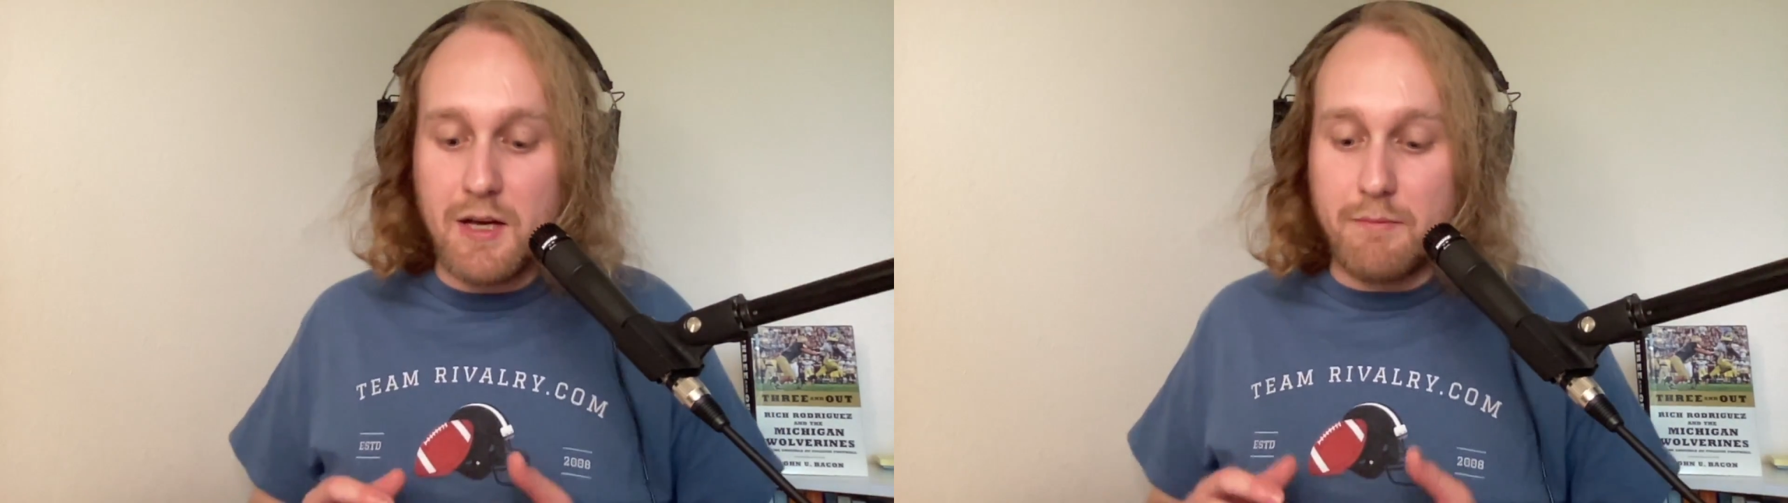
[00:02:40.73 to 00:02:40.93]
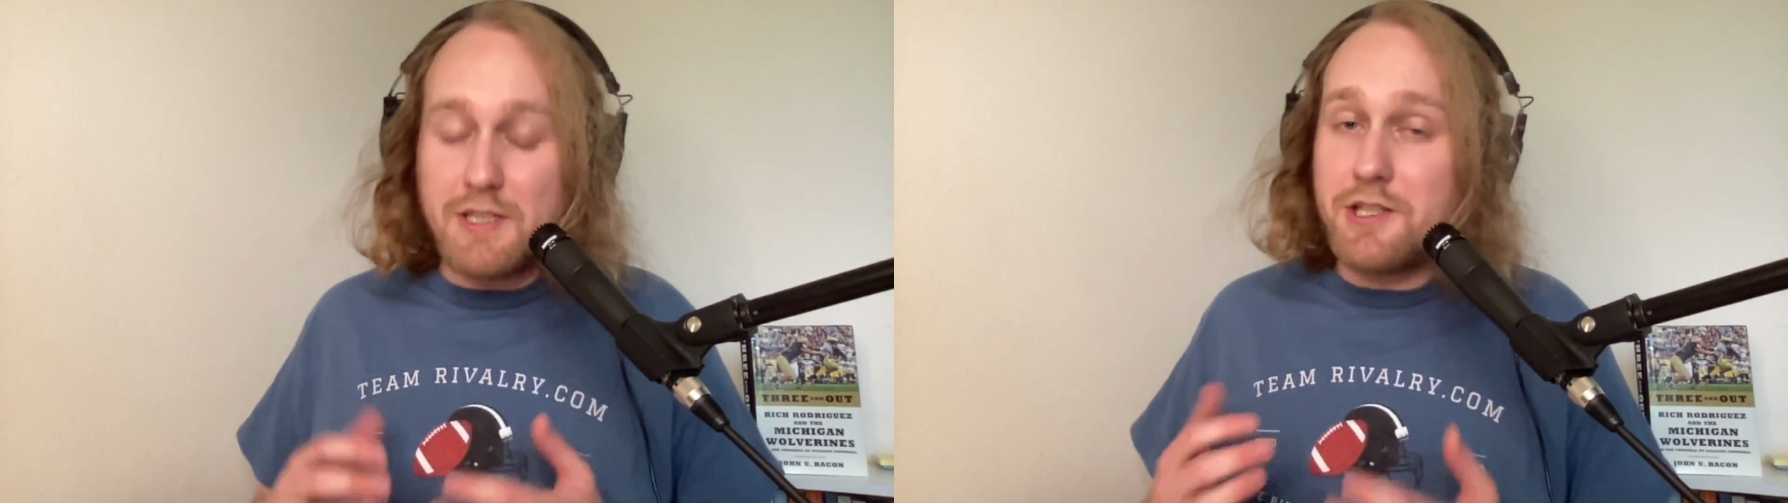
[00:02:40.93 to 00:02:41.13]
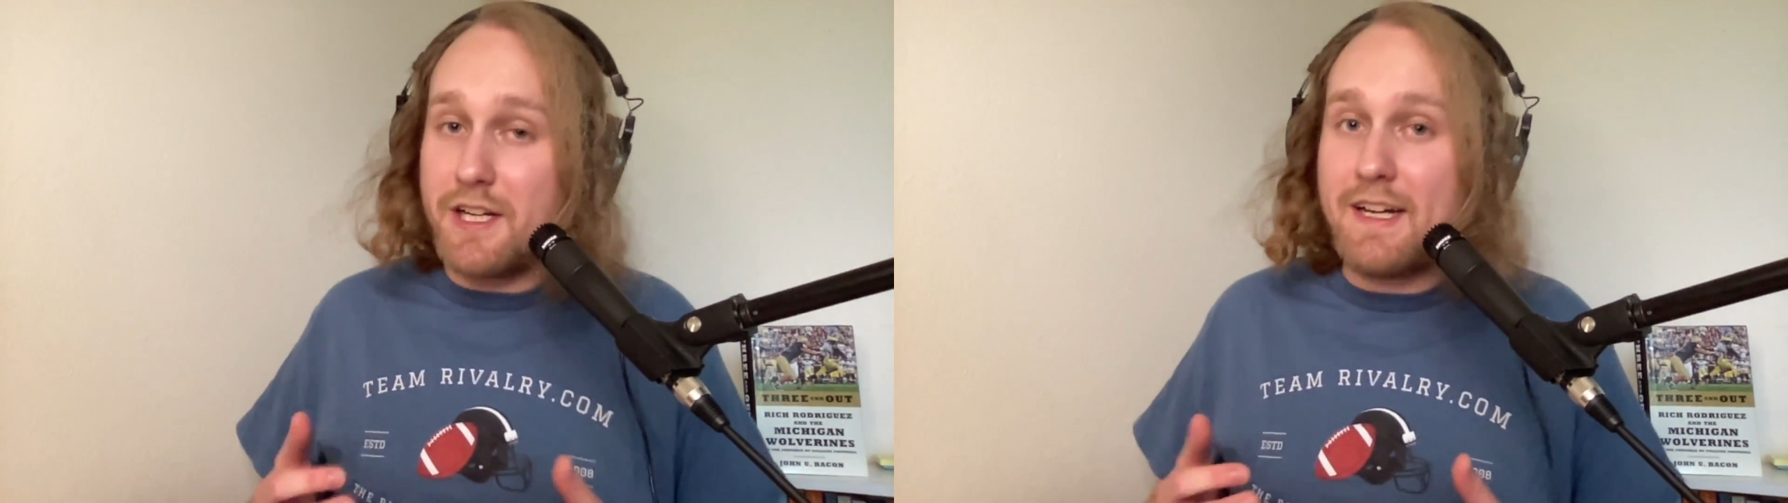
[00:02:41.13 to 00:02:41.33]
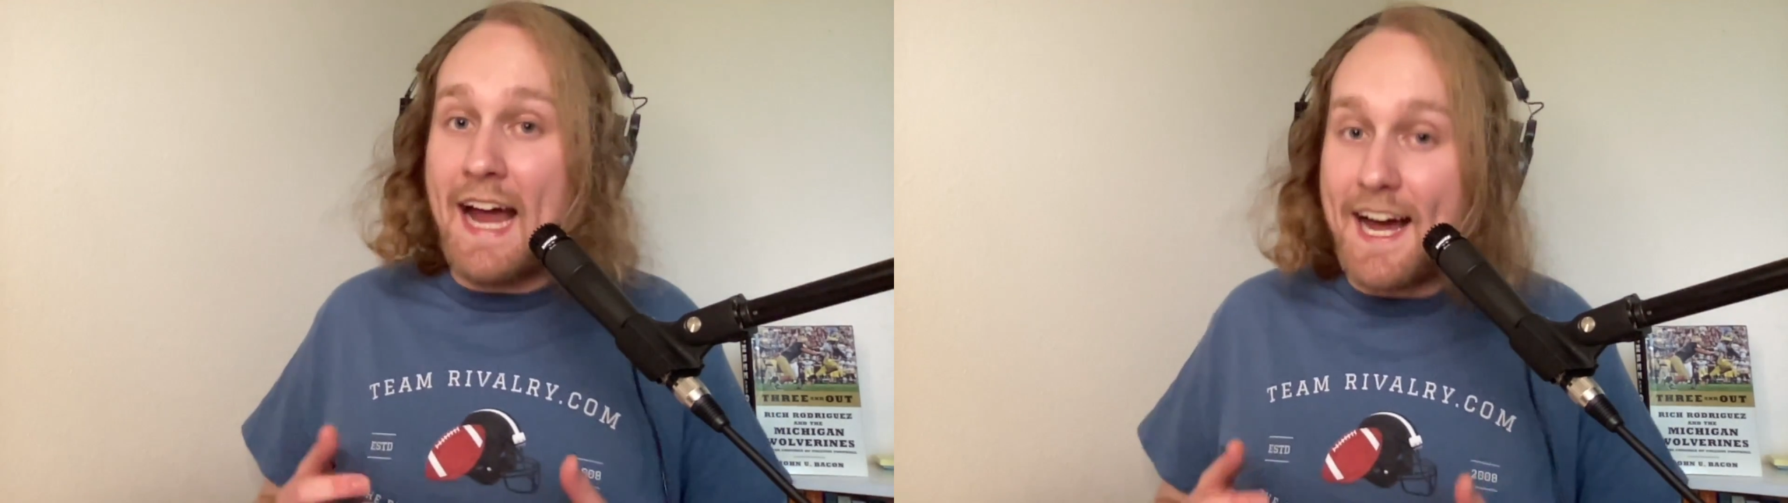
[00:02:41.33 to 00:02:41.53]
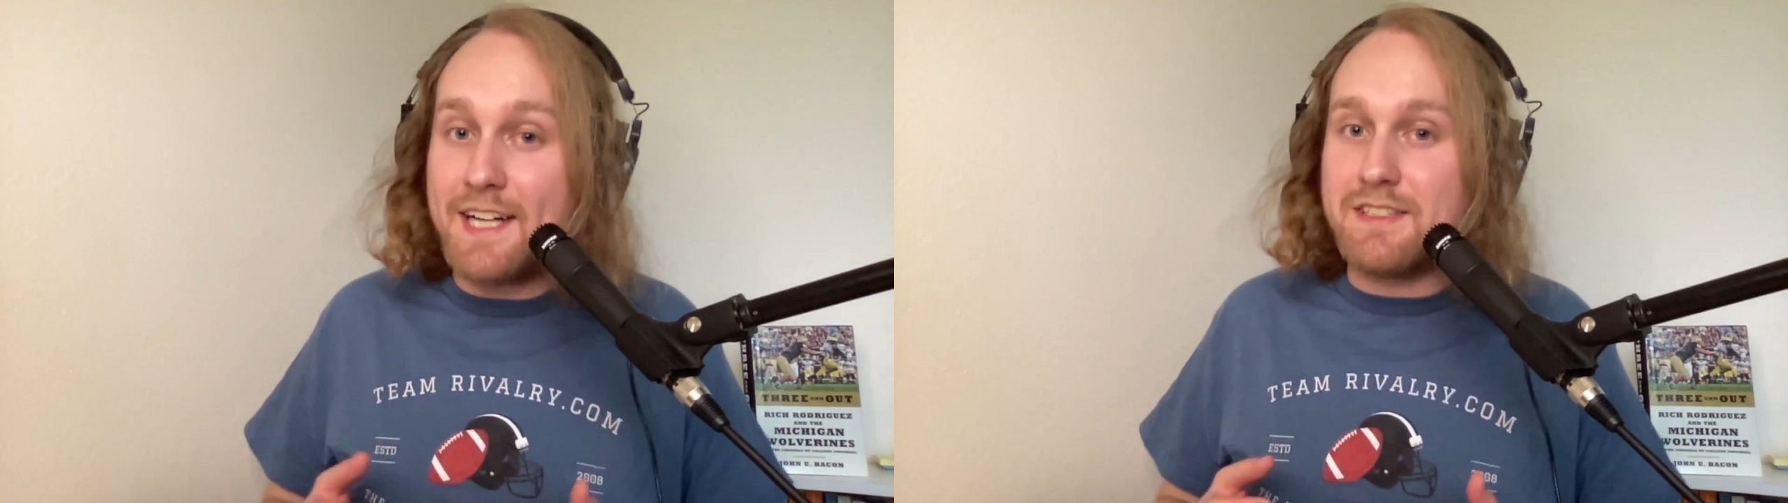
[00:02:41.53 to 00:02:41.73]
Michigan
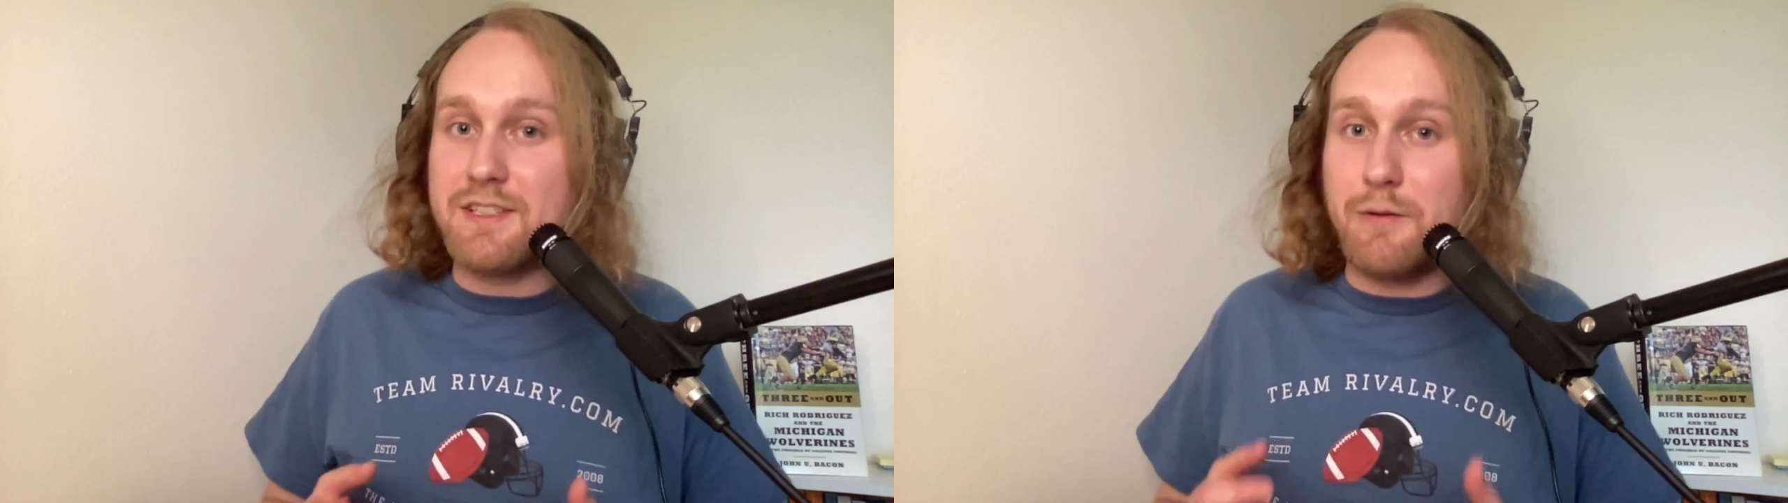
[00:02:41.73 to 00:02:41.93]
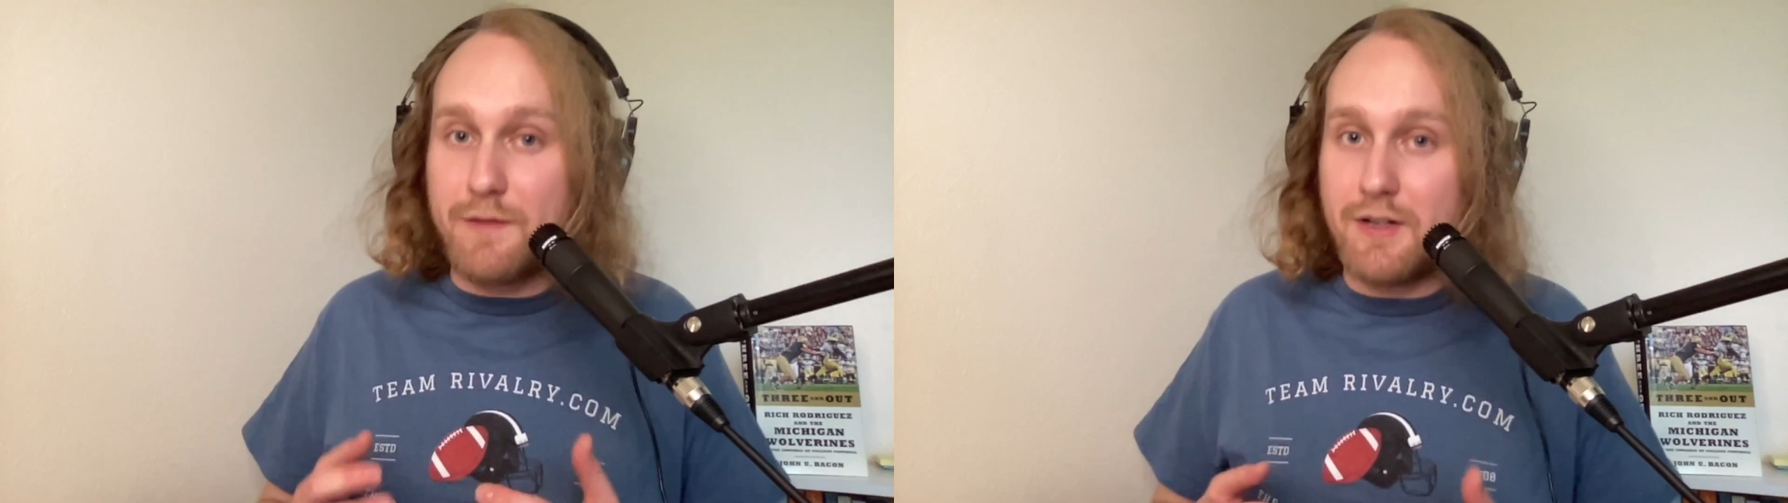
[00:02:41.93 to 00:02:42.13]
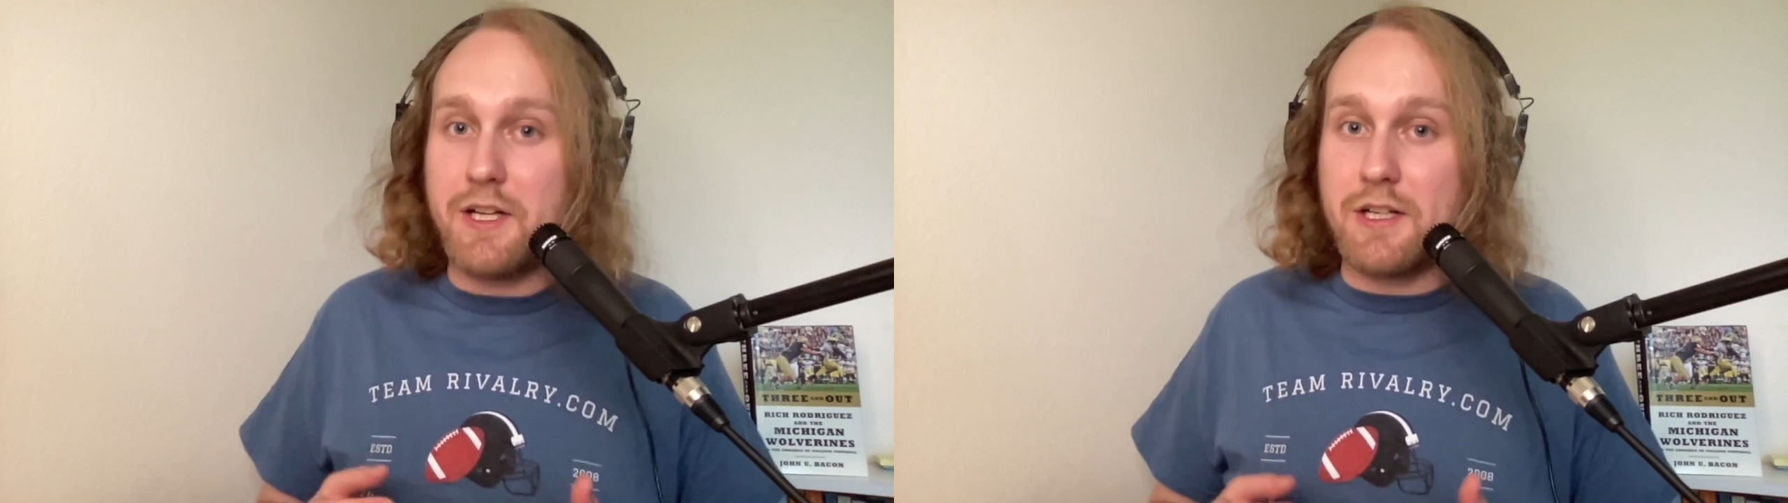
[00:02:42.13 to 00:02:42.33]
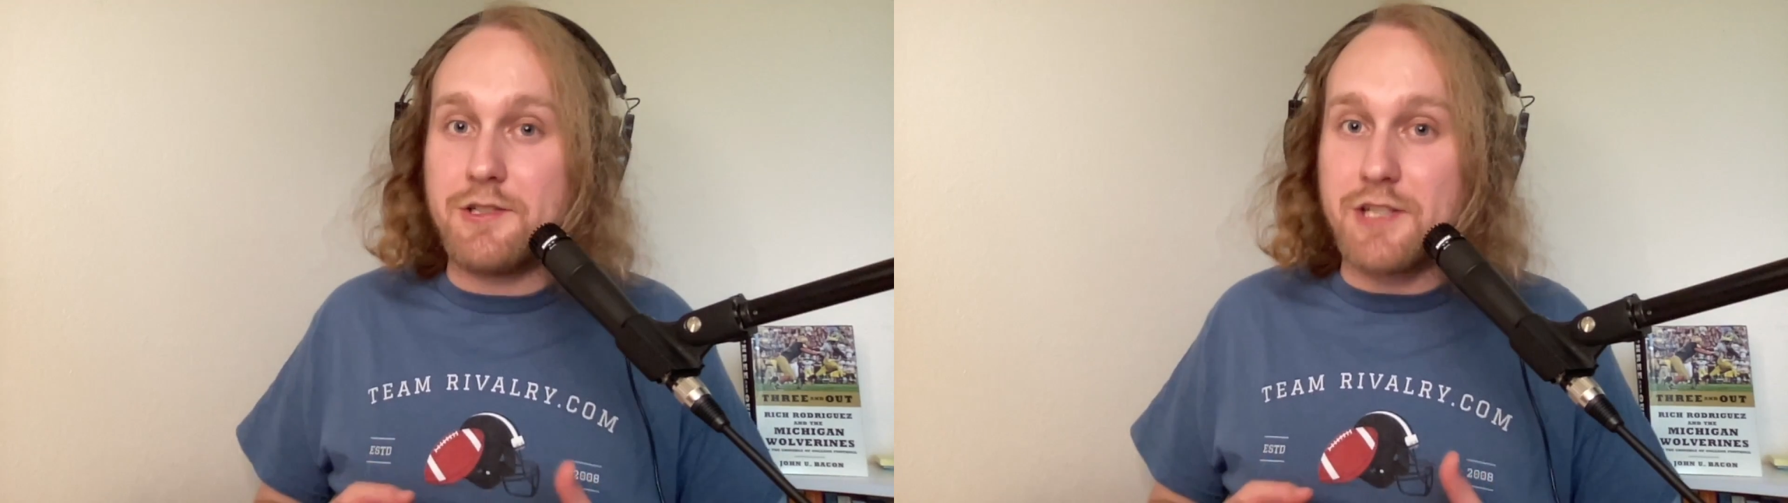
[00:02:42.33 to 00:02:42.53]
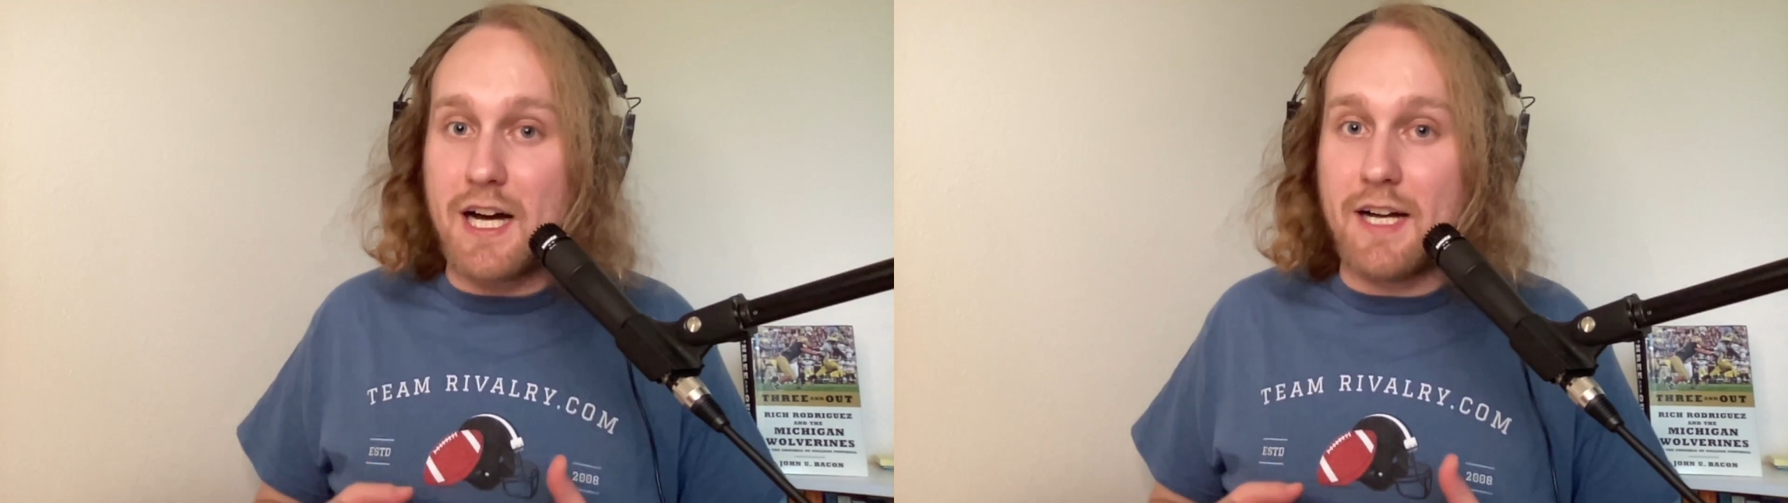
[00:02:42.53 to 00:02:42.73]
has a very good
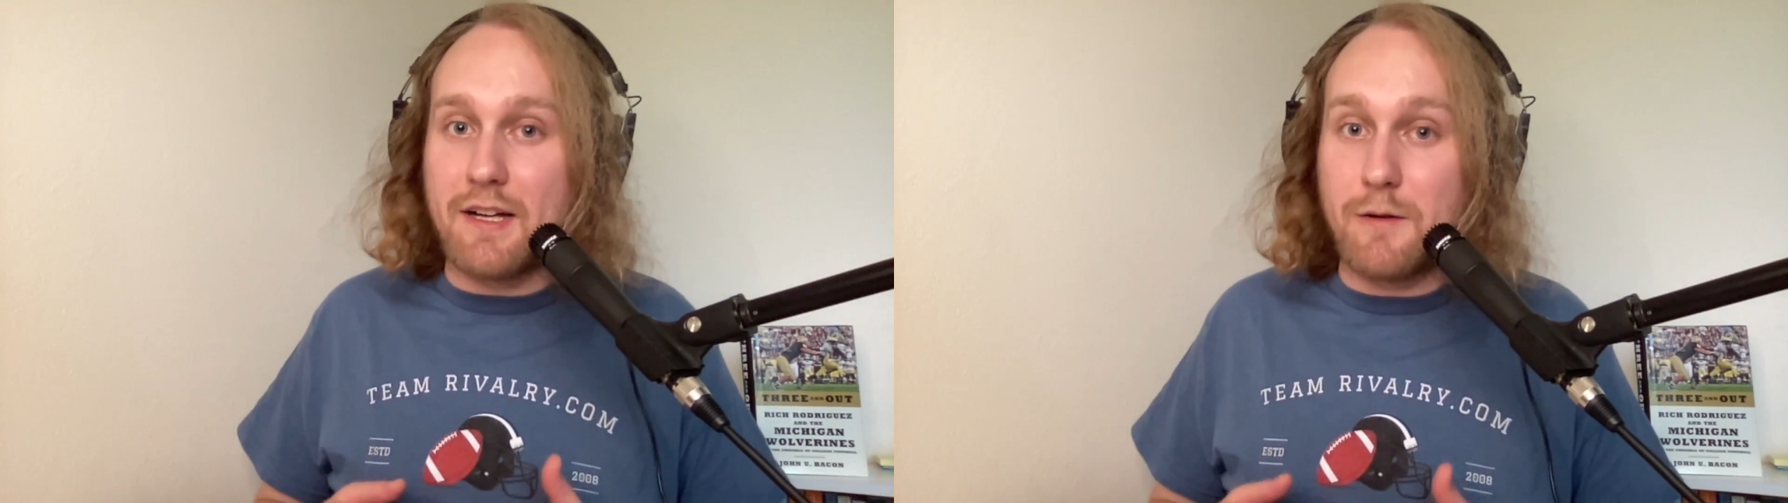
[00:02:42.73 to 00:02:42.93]
shot